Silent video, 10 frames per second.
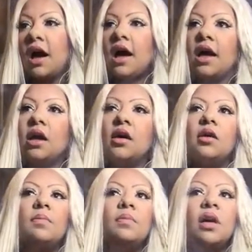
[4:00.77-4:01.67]

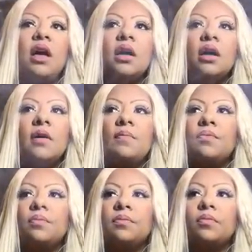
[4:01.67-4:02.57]
Um,
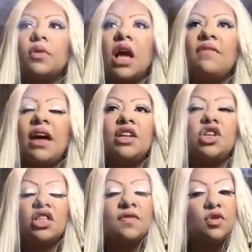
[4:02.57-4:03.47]
I've added
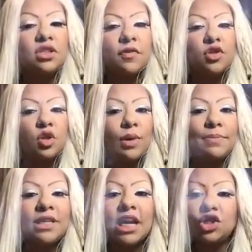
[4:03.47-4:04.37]
tons of new stuff to the
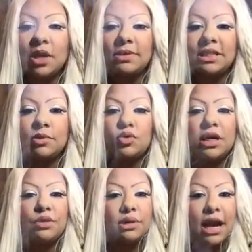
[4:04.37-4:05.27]
website,
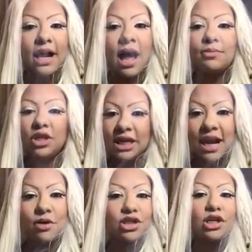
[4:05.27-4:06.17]
jamiezebra23.com. Check it
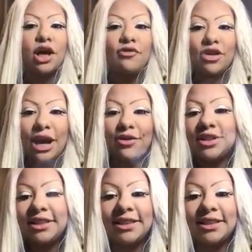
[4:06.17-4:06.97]
out. Ta ta for now.